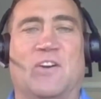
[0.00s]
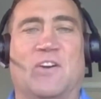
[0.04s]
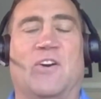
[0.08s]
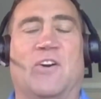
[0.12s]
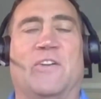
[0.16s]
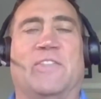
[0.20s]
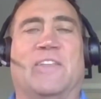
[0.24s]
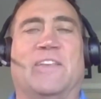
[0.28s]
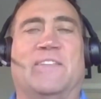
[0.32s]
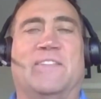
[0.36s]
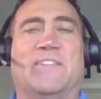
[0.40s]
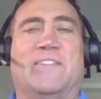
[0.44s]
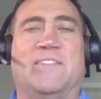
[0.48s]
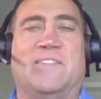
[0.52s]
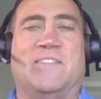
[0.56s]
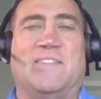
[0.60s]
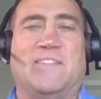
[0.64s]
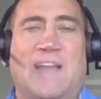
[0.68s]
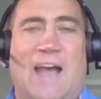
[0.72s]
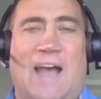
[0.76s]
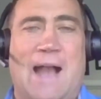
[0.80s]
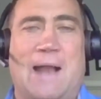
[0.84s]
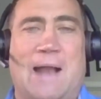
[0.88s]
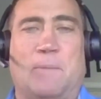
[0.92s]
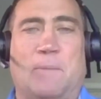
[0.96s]
on the
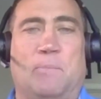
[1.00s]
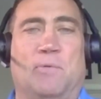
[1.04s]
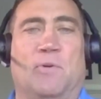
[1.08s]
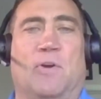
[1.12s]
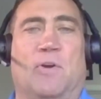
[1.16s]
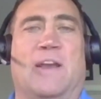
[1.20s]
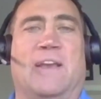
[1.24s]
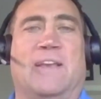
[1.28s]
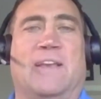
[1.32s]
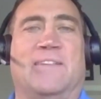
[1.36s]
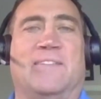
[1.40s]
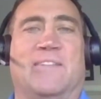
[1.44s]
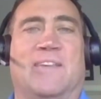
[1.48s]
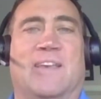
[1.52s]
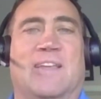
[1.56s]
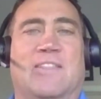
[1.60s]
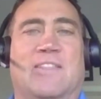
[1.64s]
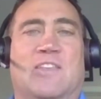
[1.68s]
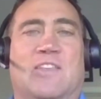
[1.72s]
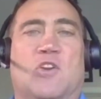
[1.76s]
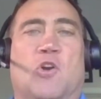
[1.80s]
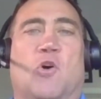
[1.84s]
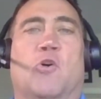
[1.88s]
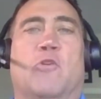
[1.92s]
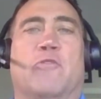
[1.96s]
stock price and
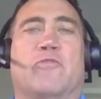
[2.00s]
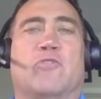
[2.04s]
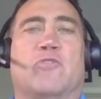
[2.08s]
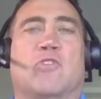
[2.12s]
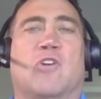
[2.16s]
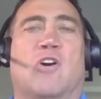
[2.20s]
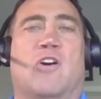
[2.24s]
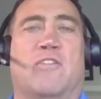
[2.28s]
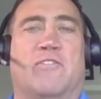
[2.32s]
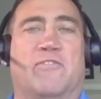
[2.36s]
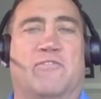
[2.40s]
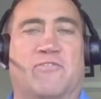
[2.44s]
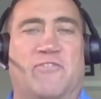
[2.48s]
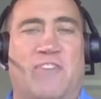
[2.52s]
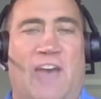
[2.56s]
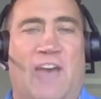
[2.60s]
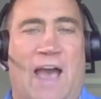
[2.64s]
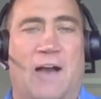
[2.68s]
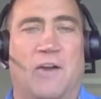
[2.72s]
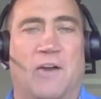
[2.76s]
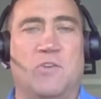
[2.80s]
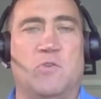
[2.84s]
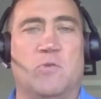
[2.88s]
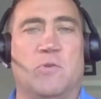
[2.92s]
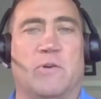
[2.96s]
the overall
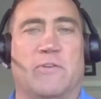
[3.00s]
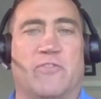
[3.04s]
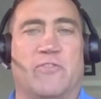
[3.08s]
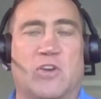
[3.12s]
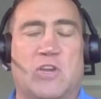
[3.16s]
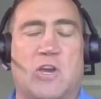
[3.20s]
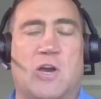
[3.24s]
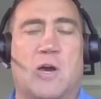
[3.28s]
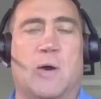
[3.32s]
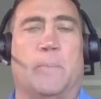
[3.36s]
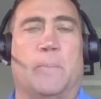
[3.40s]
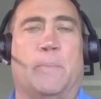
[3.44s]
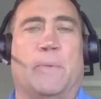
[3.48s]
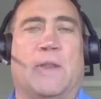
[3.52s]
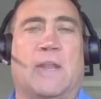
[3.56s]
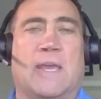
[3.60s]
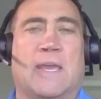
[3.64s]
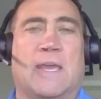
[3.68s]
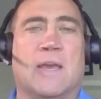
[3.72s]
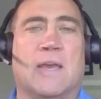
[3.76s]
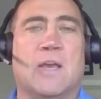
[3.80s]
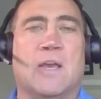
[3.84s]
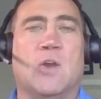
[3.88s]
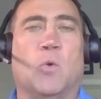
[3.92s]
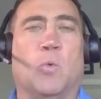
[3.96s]
value of a company